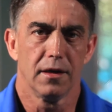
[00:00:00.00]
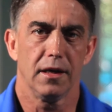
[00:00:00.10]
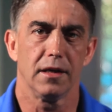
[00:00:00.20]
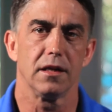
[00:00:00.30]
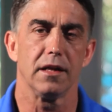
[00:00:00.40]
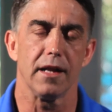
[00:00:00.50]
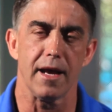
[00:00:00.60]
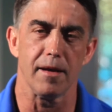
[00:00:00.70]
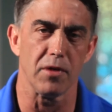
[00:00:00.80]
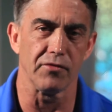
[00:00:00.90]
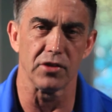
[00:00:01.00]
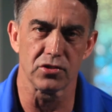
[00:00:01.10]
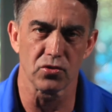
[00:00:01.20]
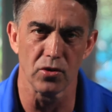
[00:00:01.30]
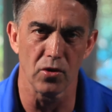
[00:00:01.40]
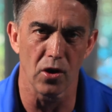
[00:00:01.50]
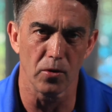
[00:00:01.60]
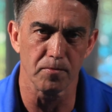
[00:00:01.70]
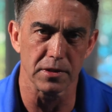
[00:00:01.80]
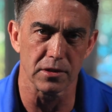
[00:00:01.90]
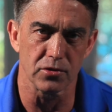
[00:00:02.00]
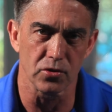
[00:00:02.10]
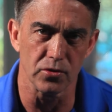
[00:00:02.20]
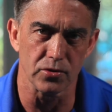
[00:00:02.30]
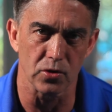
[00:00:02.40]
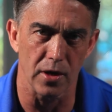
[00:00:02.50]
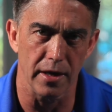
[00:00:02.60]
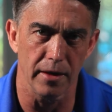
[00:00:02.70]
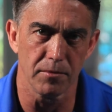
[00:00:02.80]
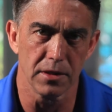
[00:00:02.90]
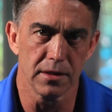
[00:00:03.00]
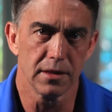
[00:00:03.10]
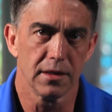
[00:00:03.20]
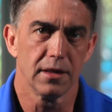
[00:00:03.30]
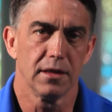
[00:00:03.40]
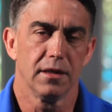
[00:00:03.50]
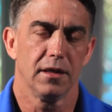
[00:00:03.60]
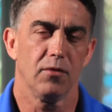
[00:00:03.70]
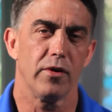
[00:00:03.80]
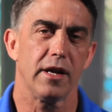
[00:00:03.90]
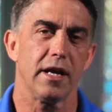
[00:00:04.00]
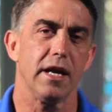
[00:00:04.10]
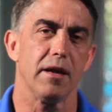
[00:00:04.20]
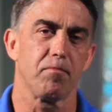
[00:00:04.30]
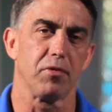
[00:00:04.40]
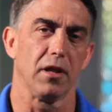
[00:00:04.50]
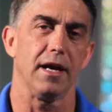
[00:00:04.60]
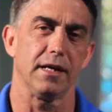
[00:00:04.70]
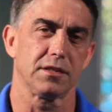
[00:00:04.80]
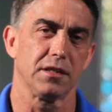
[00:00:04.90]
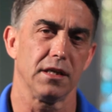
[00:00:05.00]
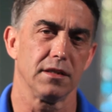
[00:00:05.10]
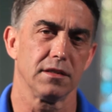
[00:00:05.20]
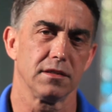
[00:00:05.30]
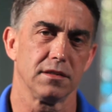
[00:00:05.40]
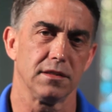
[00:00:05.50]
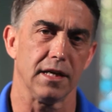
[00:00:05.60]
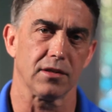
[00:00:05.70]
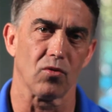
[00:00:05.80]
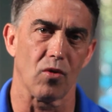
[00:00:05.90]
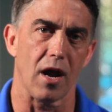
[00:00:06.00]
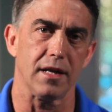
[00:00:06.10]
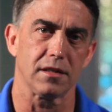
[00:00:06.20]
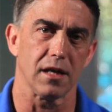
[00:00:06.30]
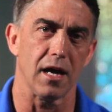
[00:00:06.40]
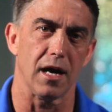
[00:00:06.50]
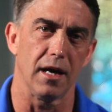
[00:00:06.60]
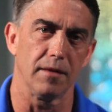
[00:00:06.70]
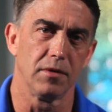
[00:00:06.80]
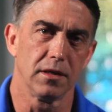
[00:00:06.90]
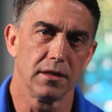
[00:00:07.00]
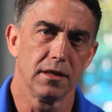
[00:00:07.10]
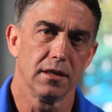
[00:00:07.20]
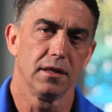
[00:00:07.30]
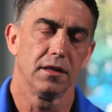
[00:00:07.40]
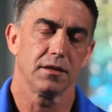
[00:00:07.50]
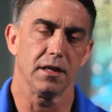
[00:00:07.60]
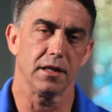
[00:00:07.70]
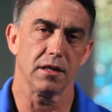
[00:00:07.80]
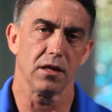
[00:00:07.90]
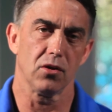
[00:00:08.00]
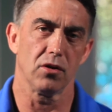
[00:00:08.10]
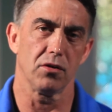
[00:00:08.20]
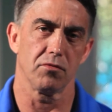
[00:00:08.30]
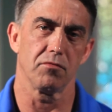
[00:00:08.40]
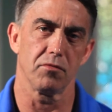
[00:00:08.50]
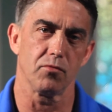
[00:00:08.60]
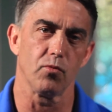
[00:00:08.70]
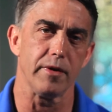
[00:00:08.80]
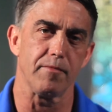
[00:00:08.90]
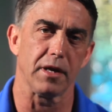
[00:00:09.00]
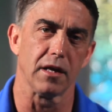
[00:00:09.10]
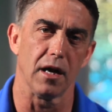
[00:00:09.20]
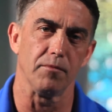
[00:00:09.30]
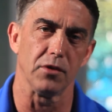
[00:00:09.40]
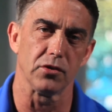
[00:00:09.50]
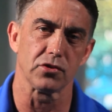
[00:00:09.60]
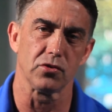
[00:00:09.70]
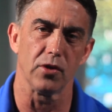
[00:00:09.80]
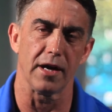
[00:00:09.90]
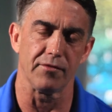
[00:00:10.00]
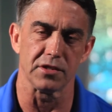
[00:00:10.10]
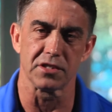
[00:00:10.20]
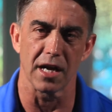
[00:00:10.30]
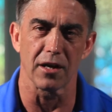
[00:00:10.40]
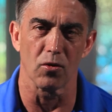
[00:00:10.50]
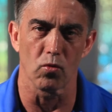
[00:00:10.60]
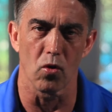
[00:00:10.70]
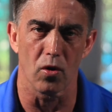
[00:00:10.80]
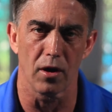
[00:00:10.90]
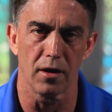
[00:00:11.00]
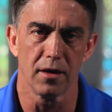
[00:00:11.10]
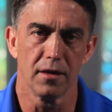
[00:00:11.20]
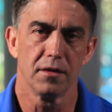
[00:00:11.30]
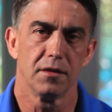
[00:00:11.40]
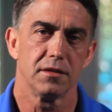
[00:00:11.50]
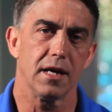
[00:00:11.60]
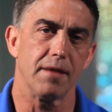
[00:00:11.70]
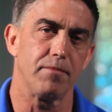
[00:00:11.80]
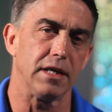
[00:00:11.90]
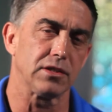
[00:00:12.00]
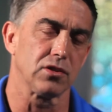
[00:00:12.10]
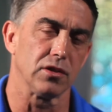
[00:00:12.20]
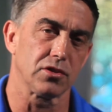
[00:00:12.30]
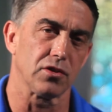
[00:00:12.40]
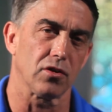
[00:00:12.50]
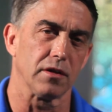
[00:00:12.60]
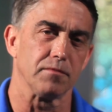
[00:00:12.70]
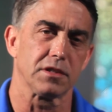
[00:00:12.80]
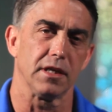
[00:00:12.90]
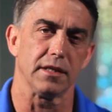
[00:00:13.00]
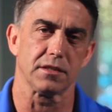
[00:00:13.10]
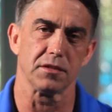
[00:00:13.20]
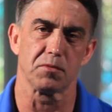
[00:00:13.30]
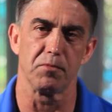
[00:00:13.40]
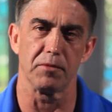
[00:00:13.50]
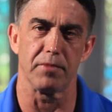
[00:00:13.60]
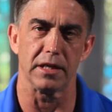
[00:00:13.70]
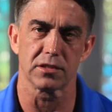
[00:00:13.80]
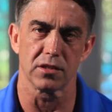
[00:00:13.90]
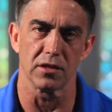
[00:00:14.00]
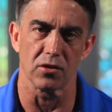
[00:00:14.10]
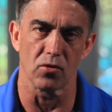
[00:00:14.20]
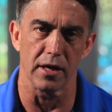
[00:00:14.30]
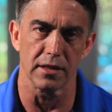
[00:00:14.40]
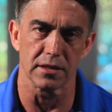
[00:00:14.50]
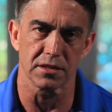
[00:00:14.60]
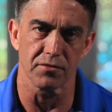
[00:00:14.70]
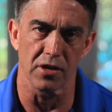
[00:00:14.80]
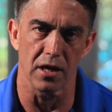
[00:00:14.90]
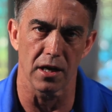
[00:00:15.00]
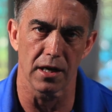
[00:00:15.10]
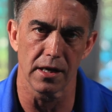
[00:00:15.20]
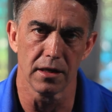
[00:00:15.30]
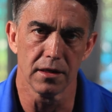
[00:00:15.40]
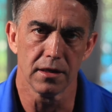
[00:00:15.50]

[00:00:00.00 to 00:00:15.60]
and the name of their true hope and their true dream. And when he implants it at the right time, then we become those who have the second roar, not based on circumstances, but based on the greatness of God.